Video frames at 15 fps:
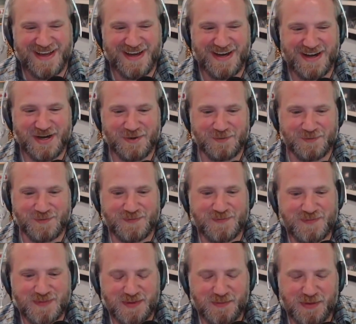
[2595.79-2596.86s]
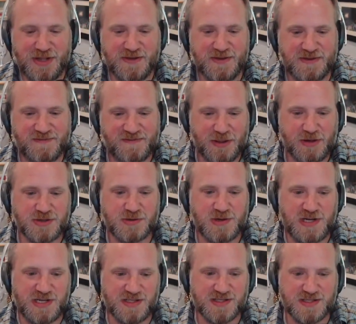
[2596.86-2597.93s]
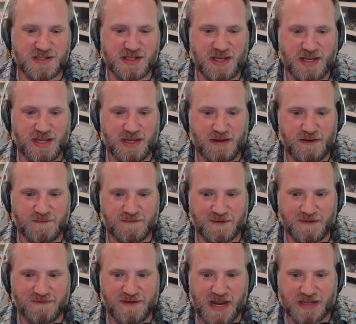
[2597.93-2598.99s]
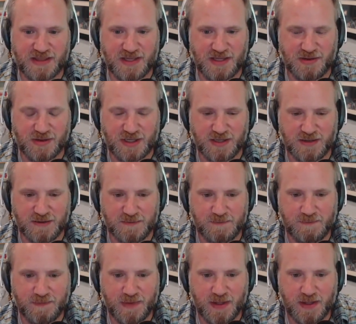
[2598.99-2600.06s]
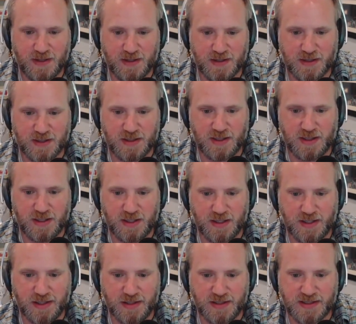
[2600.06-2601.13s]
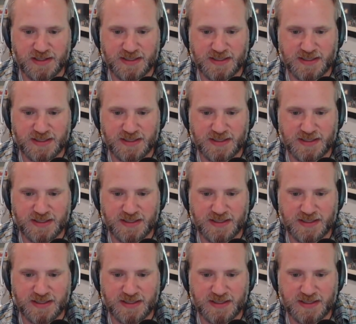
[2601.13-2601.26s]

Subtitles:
But for those reasons, and for the fact that you can get